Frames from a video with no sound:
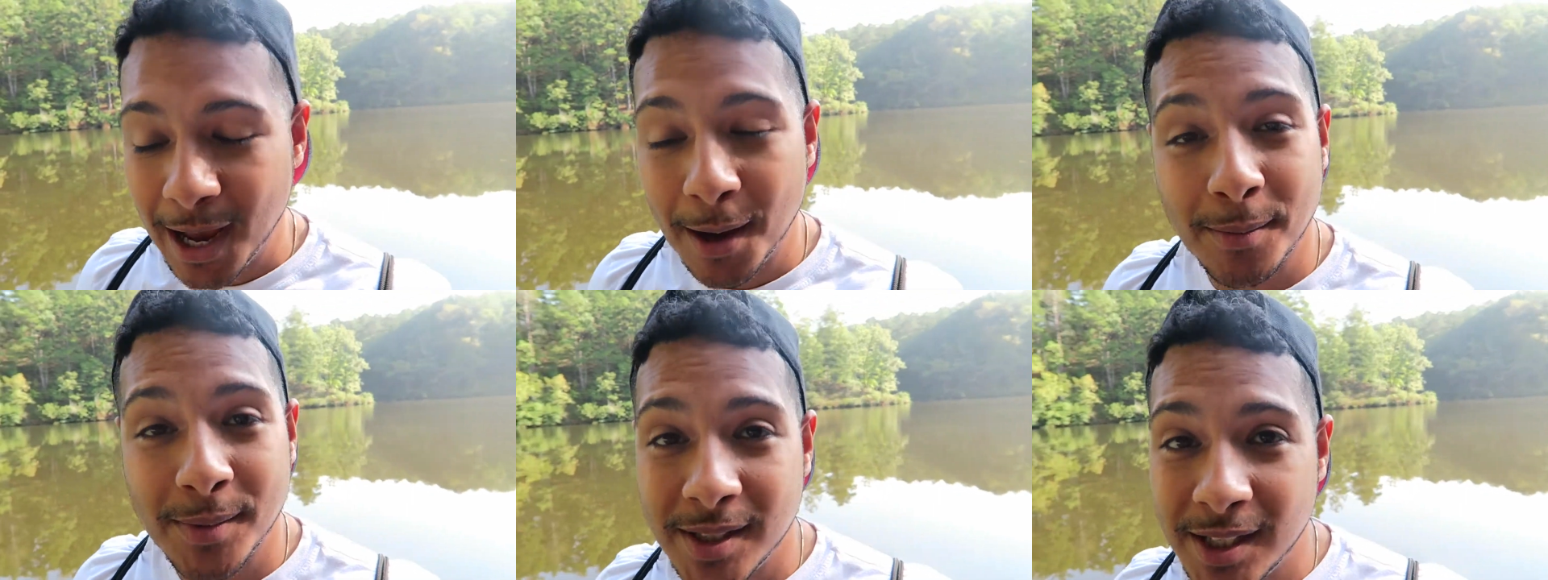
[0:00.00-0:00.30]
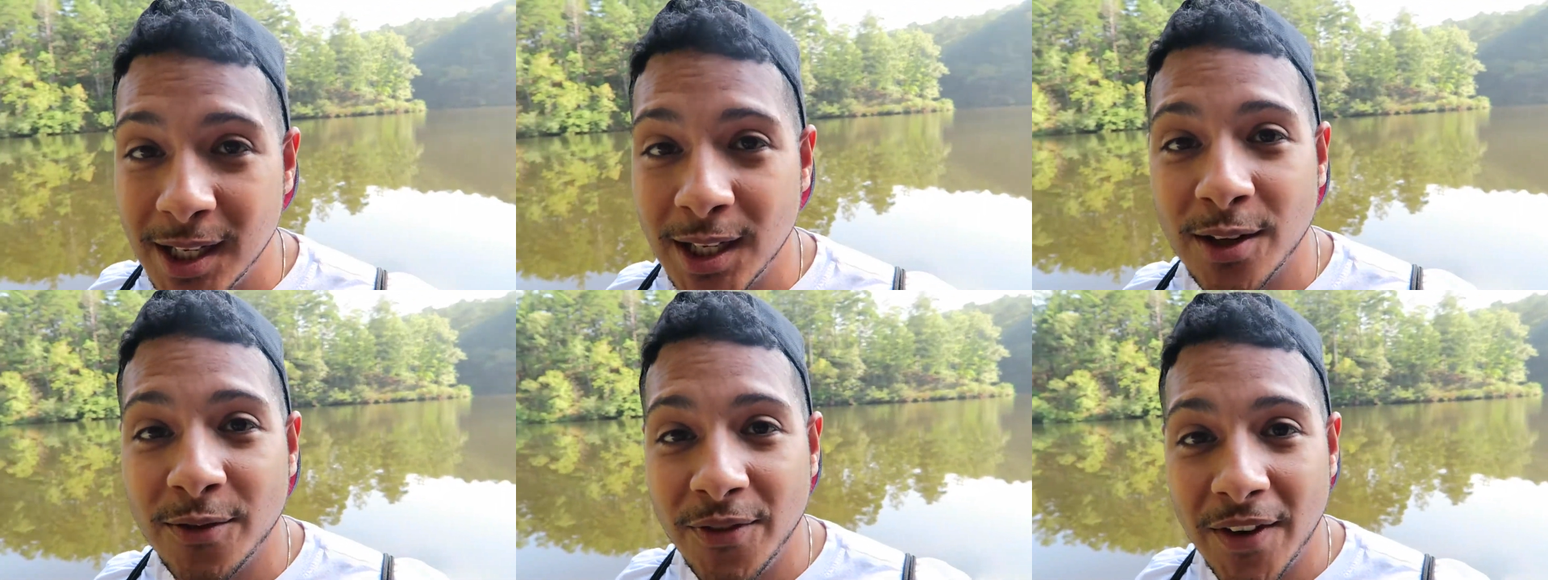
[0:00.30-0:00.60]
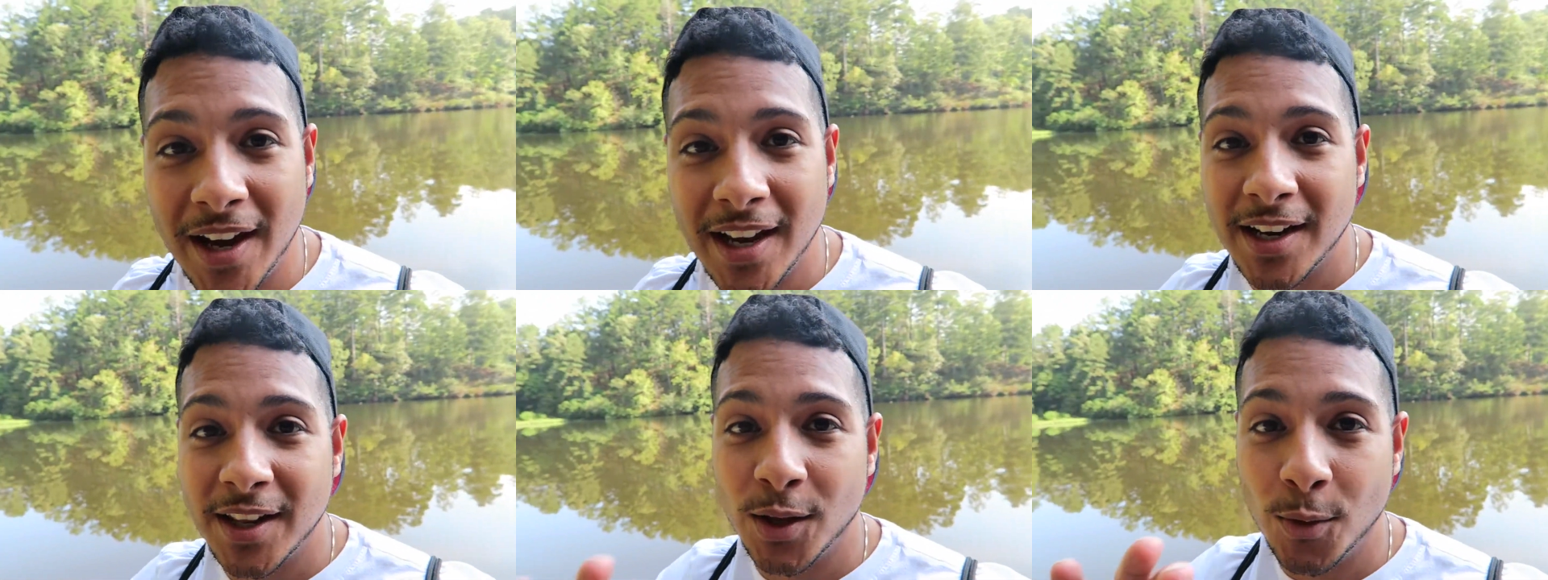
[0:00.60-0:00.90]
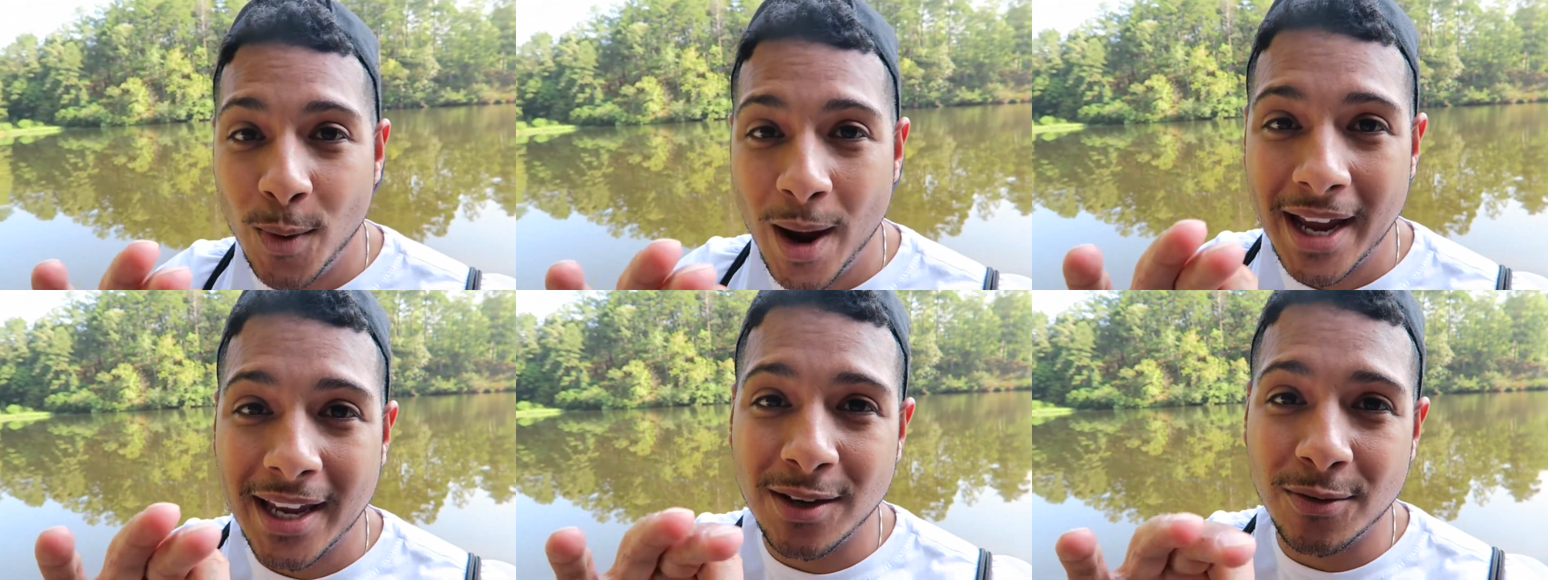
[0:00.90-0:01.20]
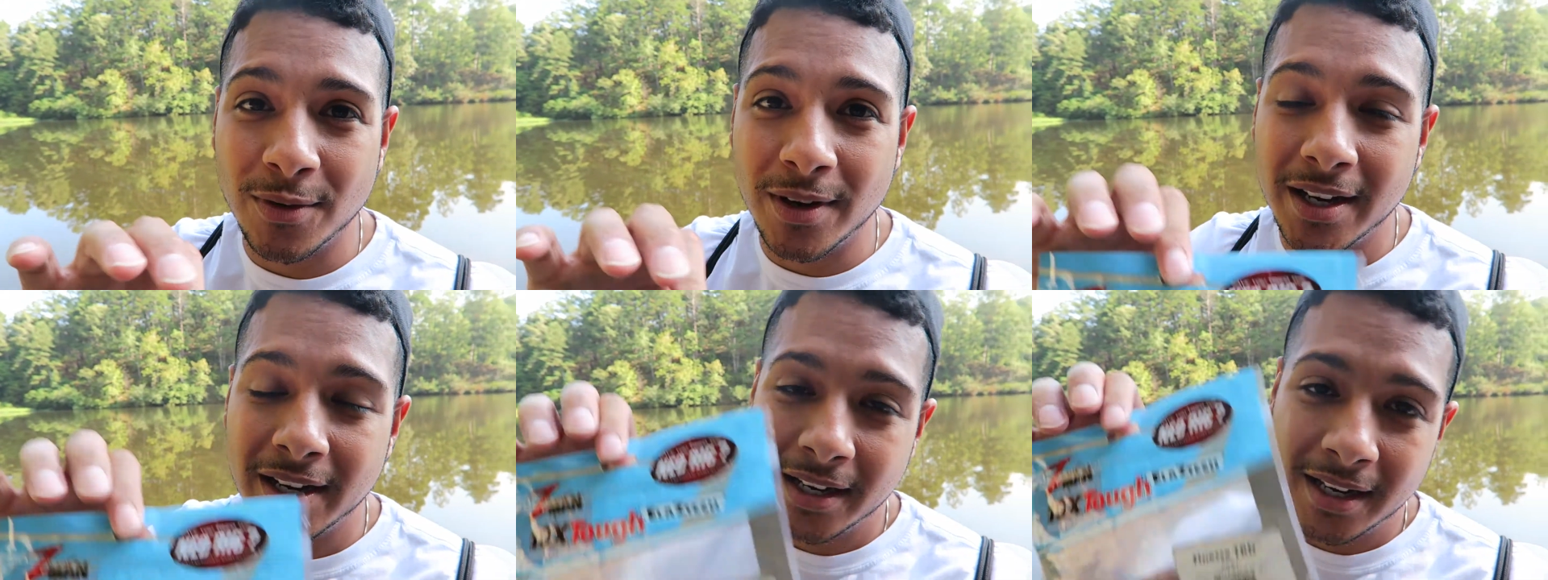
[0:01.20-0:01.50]
I'm still a fan of the Wacky
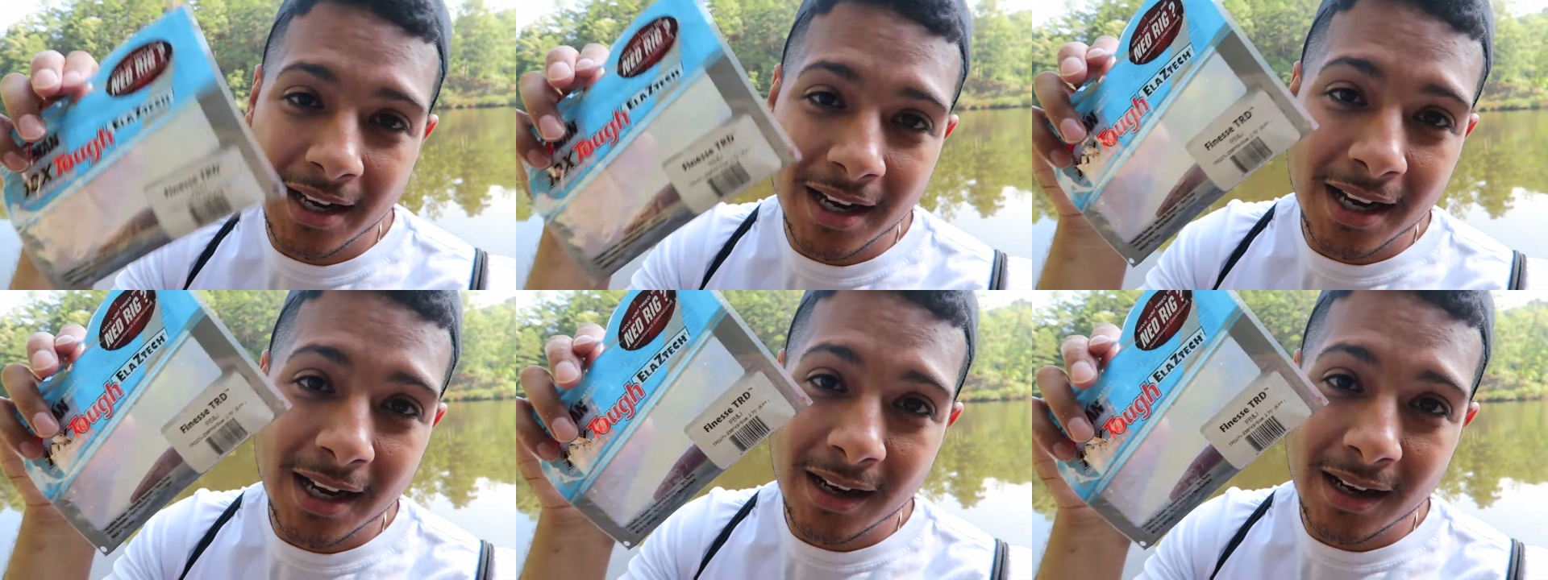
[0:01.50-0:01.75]
Rig,